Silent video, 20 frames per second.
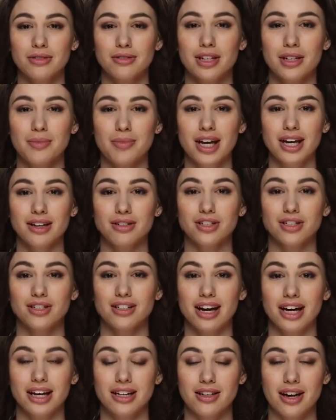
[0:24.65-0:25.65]
The
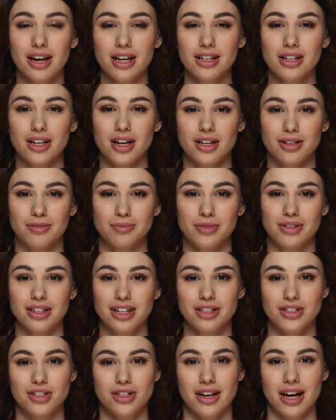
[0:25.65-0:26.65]
MatchStat.com
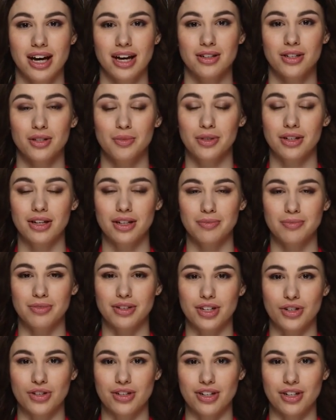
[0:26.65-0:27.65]
prediction algorithm
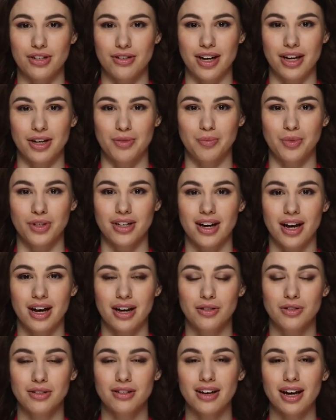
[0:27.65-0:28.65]
uses about
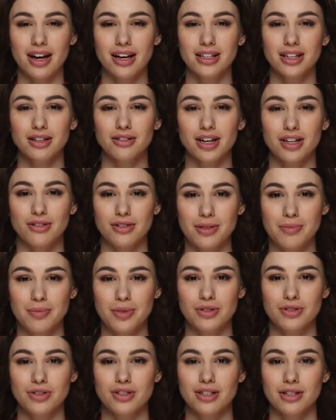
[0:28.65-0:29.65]
190
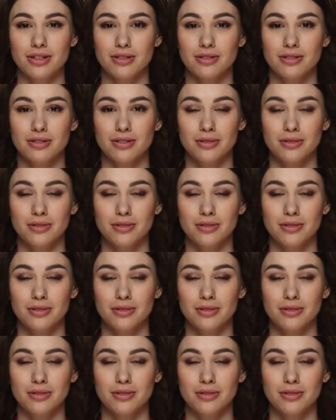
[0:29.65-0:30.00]
variables.